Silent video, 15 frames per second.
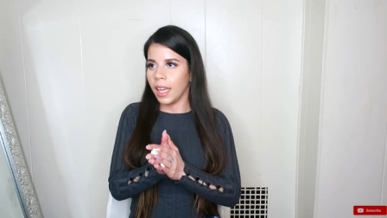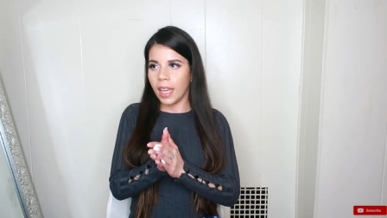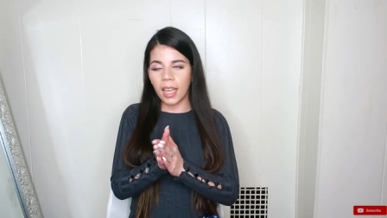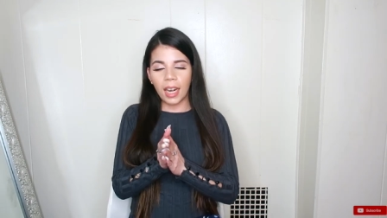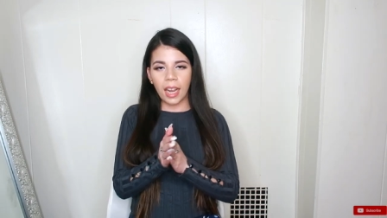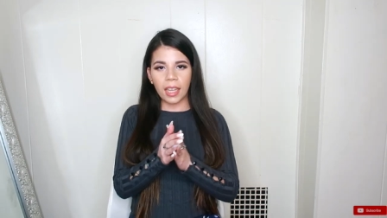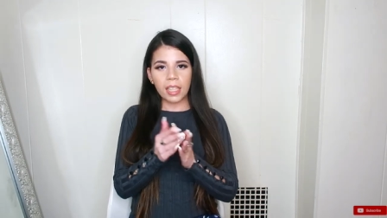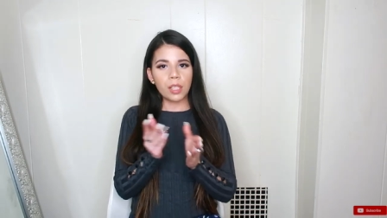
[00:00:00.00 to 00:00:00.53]

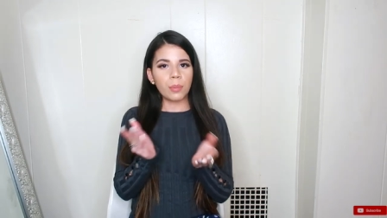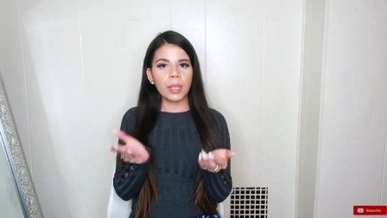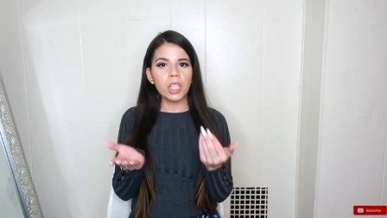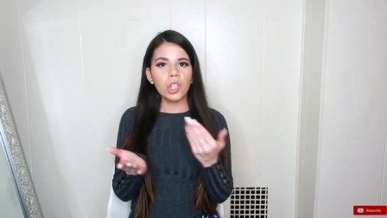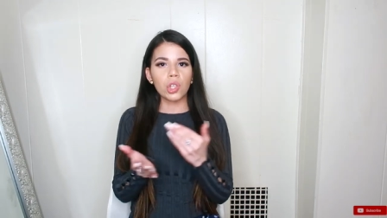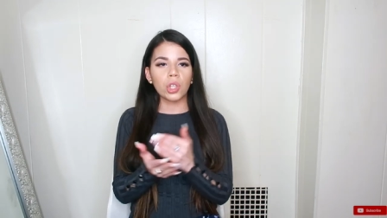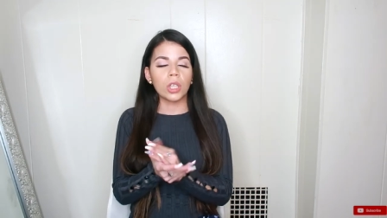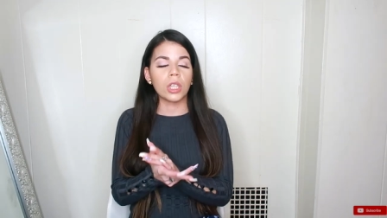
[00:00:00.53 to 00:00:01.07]
And I
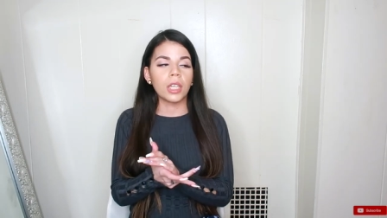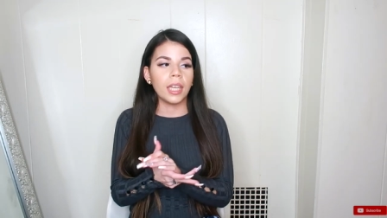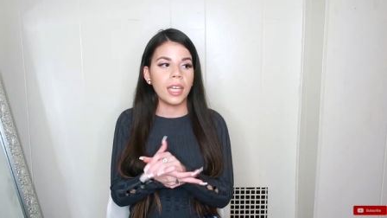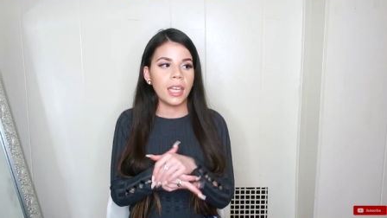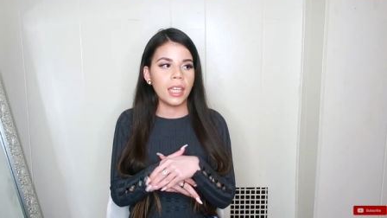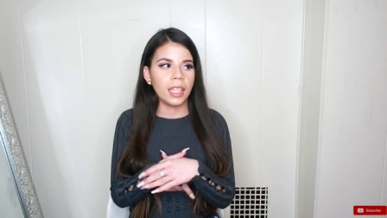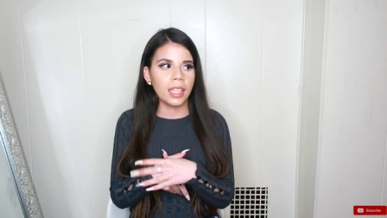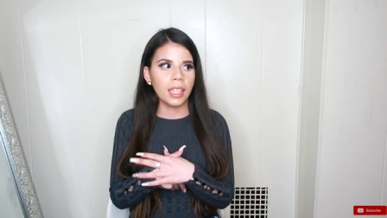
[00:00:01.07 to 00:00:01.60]
explained to her,
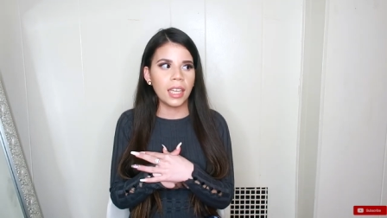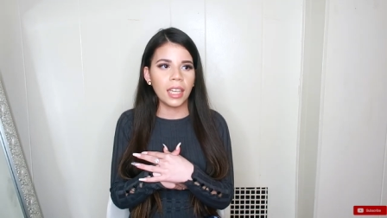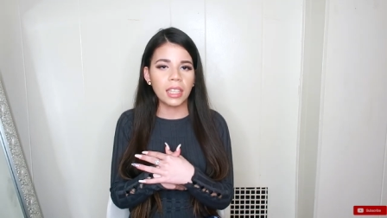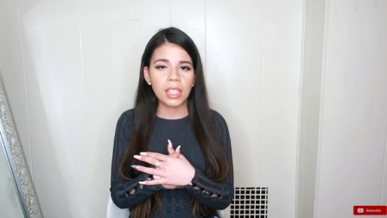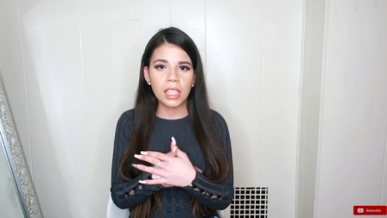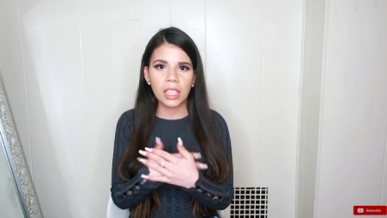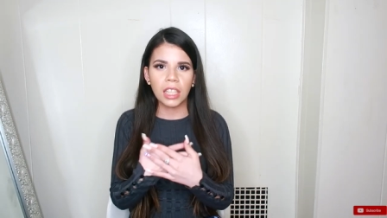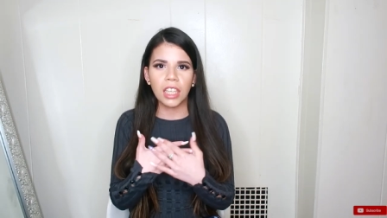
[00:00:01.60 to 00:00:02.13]
it
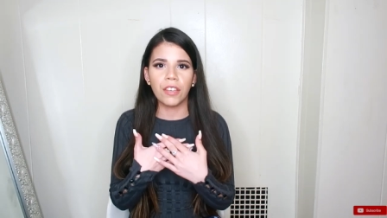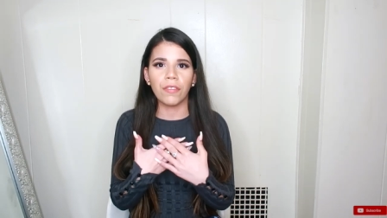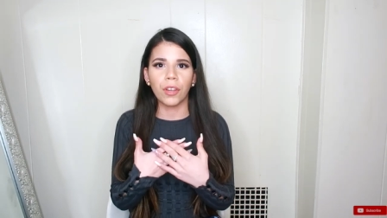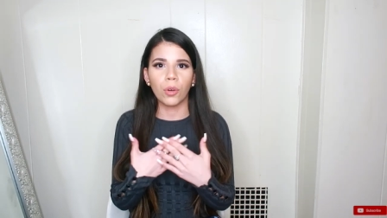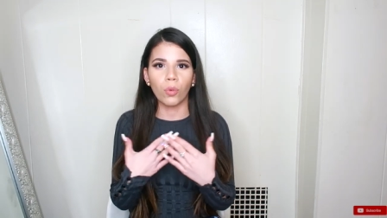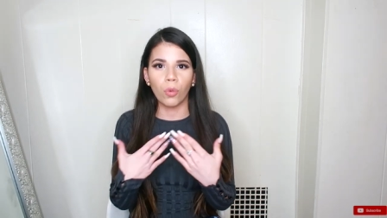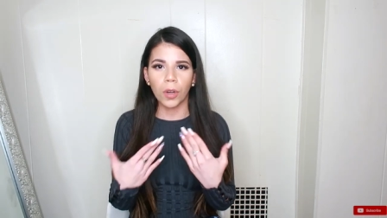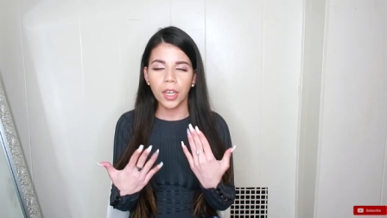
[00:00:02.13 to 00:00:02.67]
gets
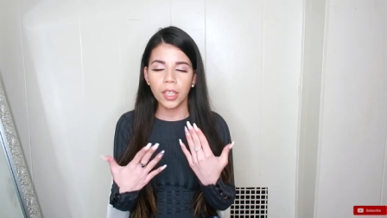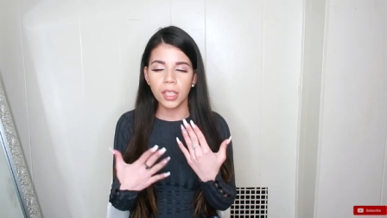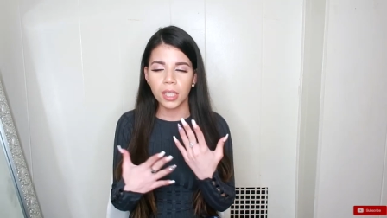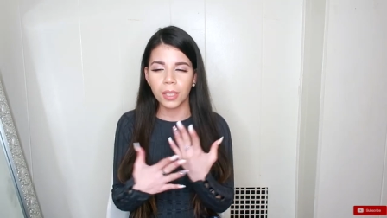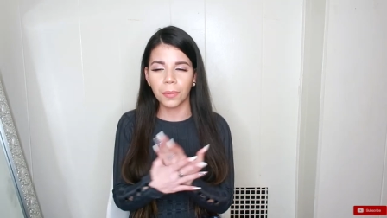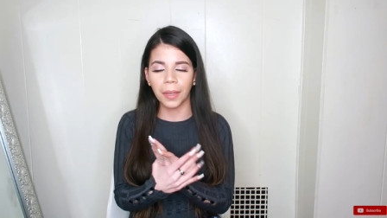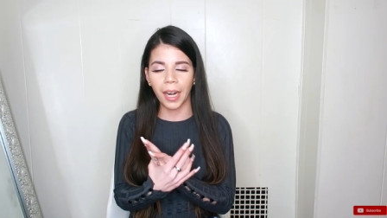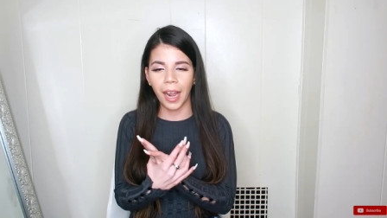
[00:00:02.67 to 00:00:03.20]
even worse
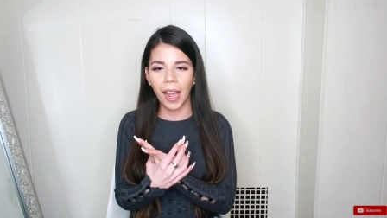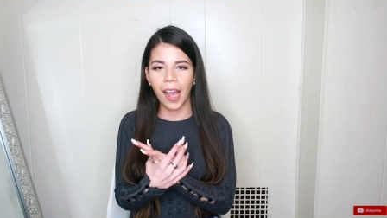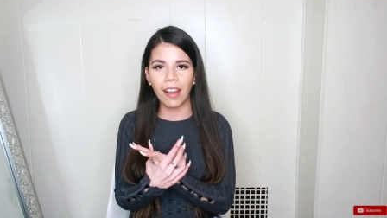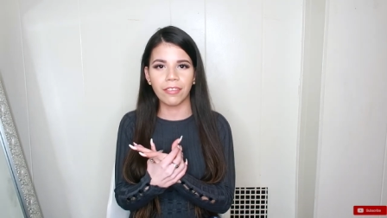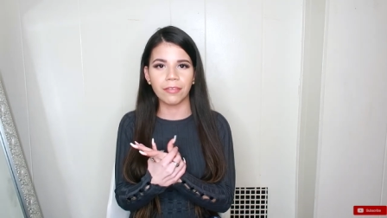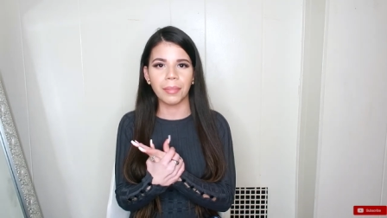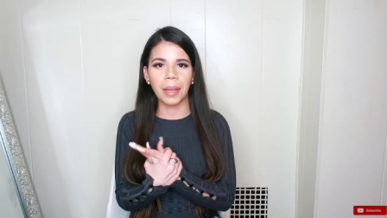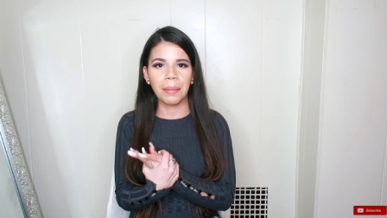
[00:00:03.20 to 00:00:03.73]
when I
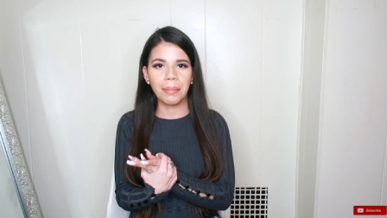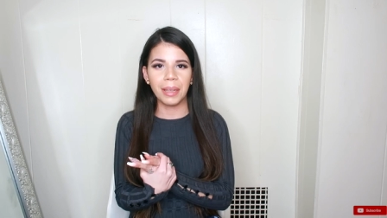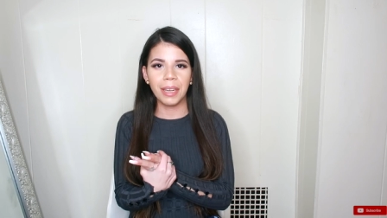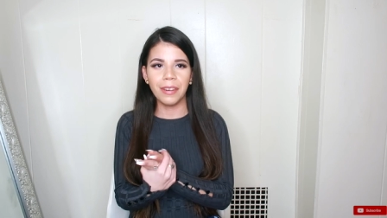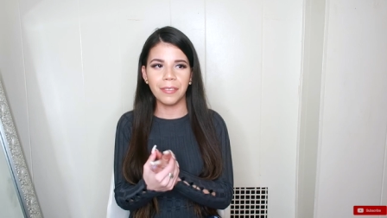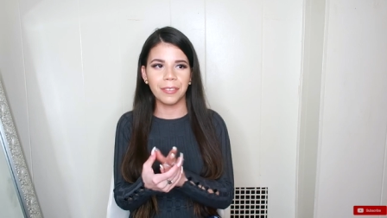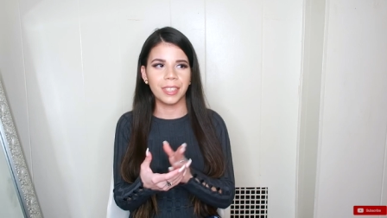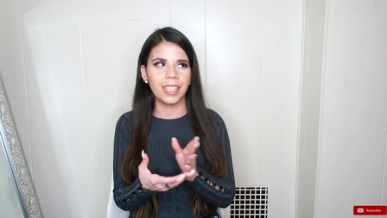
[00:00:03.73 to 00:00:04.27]
have my
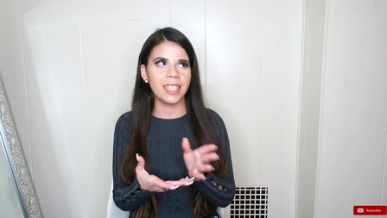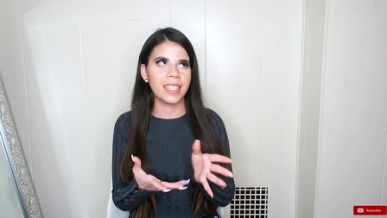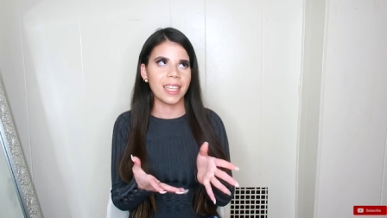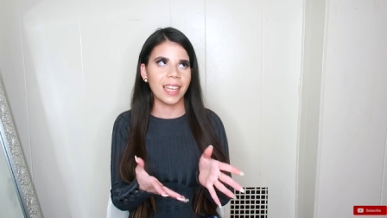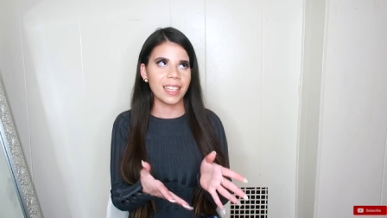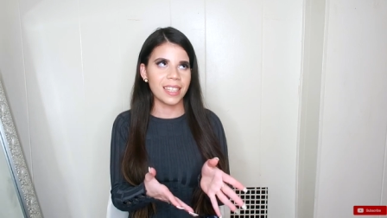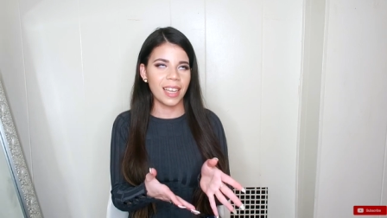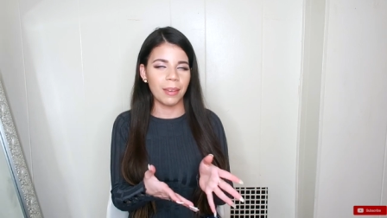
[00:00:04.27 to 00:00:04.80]
period when it's
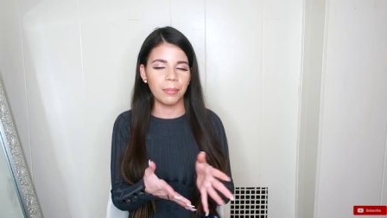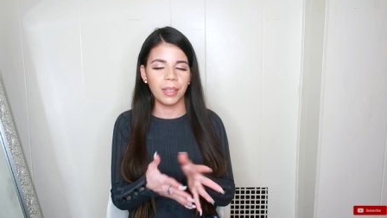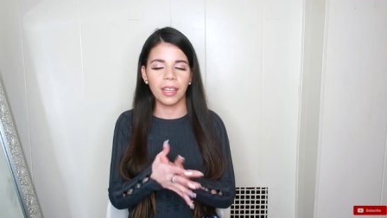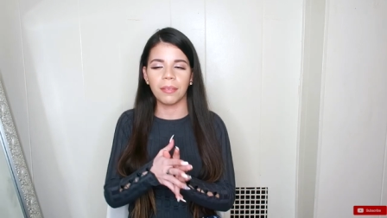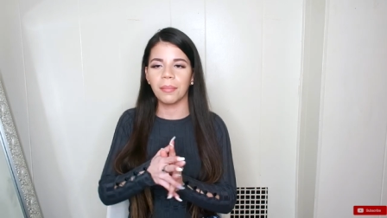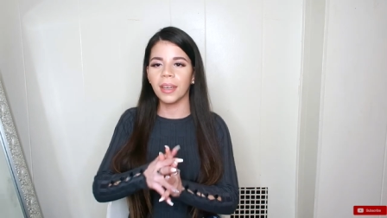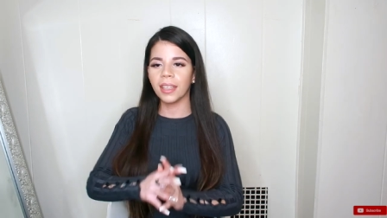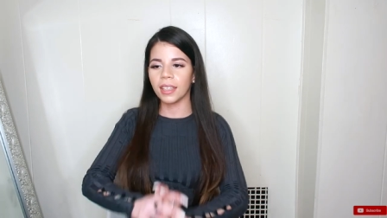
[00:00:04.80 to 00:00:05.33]
that time of
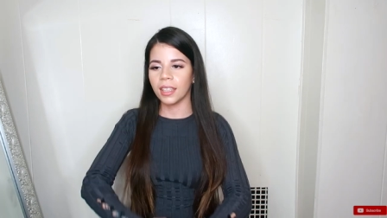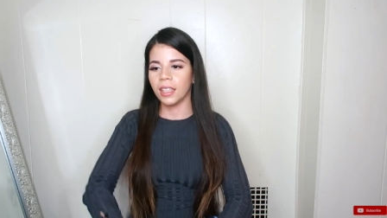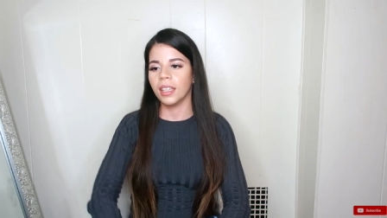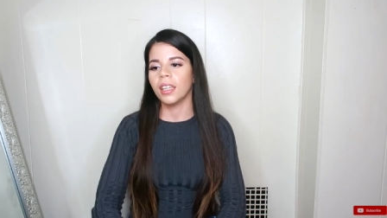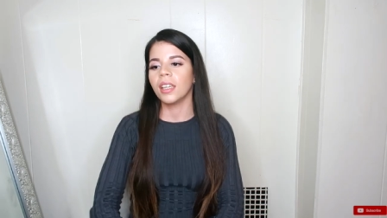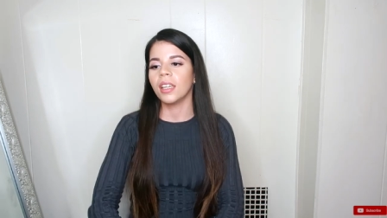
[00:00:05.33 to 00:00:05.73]
the month.